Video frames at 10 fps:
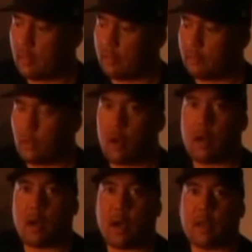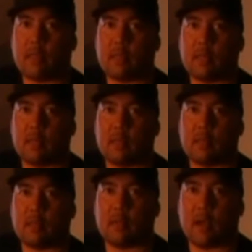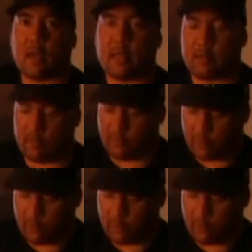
little flaw, I think I give it